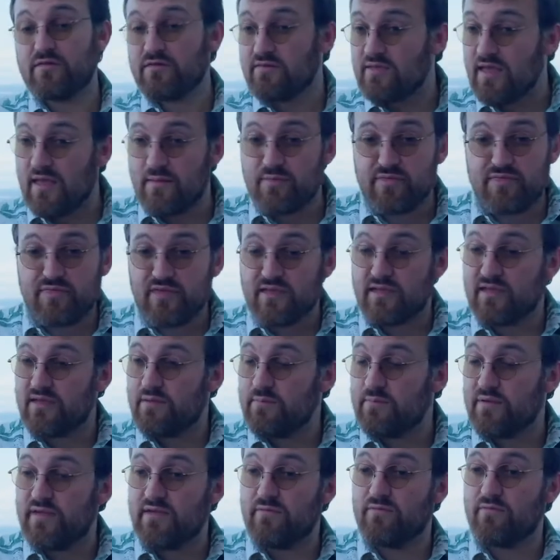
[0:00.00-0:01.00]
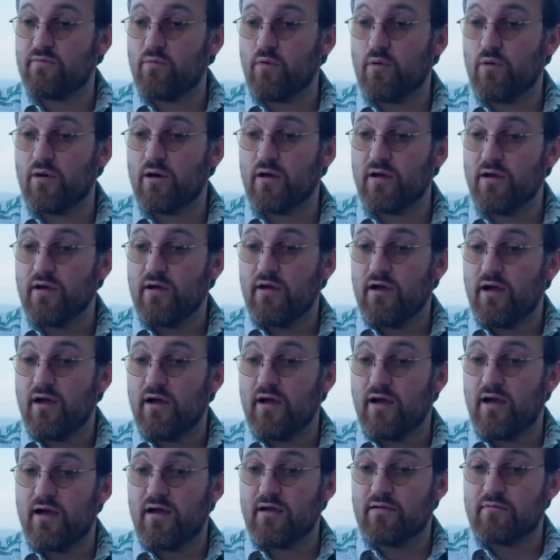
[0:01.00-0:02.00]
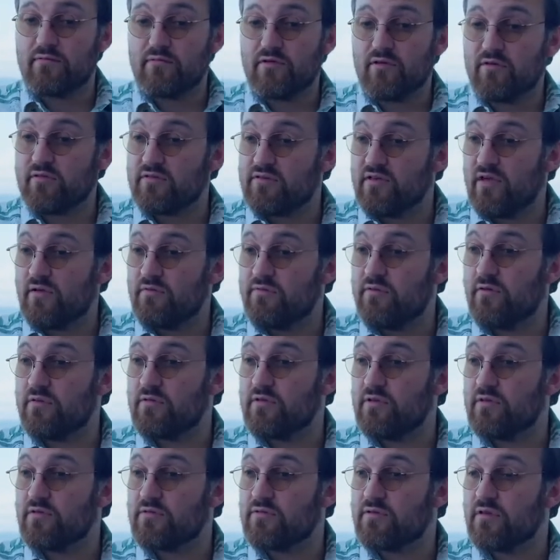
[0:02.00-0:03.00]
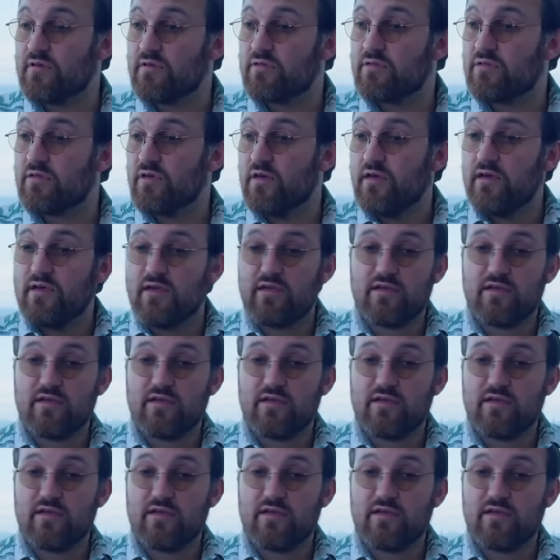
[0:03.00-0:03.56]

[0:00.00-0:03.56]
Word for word: same thing can be for uh, your cell phone usage.